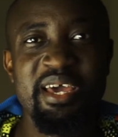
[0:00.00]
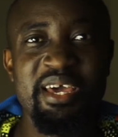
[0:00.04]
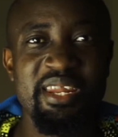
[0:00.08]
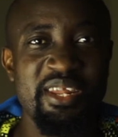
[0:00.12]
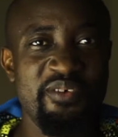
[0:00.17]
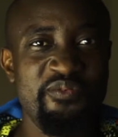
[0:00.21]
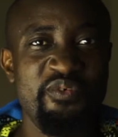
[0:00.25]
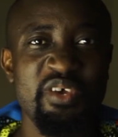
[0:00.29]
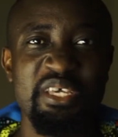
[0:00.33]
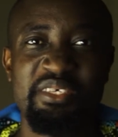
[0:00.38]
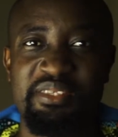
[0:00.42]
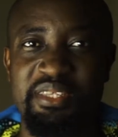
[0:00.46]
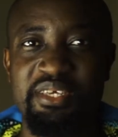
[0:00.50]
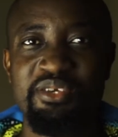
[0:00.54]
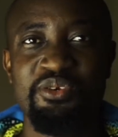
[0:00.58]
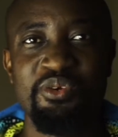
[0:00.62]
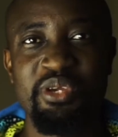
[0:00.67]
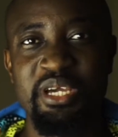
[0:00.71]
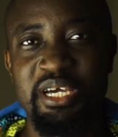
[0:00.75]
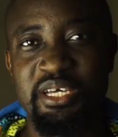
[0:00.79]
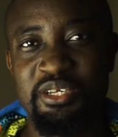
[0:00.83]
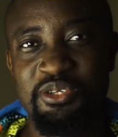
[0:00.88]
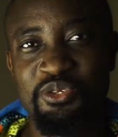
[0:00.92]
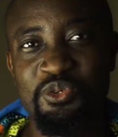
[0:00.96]
the first thing you
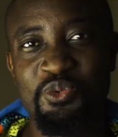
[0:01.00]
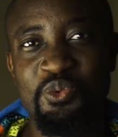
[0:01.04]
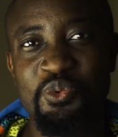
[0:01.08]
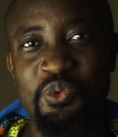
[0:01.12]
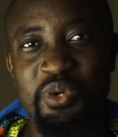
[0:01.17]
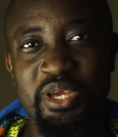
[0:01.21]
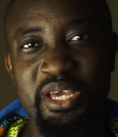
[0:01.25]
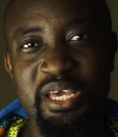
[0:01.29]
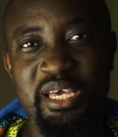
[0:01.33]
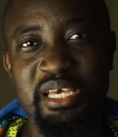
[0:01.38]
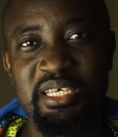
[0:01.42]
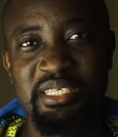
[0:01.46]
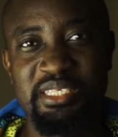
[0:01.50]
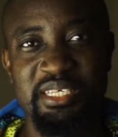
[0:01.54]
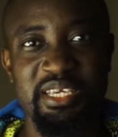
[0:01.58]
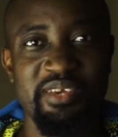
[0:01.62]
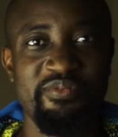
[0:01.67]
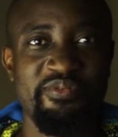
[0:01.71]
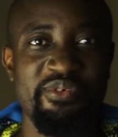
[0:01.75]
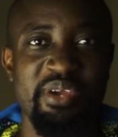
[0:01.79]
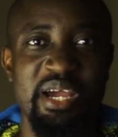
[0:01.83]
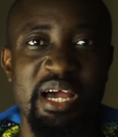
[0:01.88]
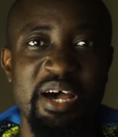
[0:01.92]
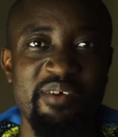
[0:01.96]
can do is
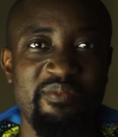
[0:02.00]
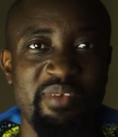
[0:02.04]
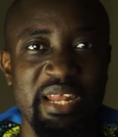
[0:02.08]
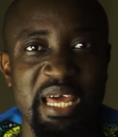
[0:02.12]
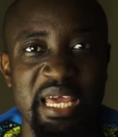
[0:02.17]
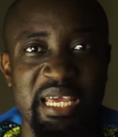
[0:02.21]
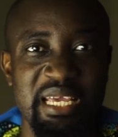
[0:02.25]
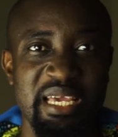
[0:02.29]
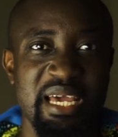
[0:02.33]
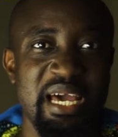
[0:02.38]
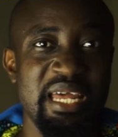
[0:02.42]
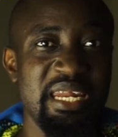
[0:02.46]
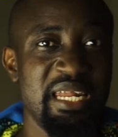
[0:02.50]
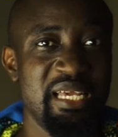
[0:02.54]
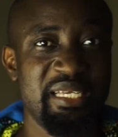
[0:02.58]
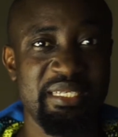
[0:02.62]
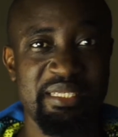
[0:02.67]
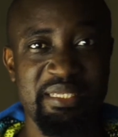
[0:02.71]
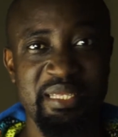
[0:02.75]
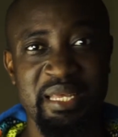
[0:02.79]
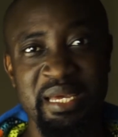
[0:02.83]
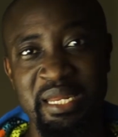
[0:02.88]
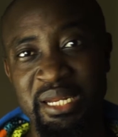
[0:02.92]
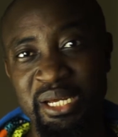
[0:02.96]
if you have like an
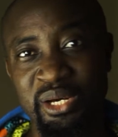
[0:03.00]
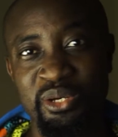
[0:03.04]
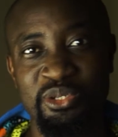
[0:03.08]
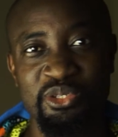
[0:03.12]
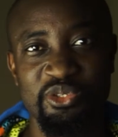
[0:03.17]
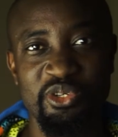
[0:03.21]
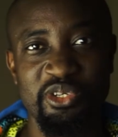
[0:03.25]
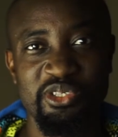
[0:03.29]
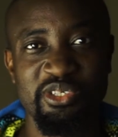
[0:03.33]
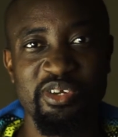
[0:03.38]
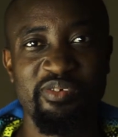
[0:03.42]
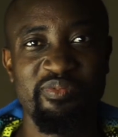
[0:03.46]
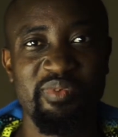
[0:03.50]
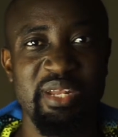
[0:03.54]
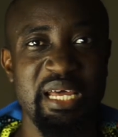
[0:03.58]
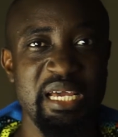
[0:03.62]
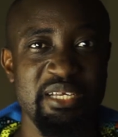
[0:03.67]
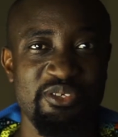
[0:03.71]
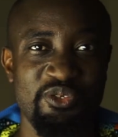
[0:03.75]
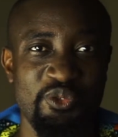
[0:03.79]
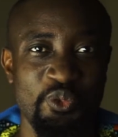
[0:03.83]
external source of light.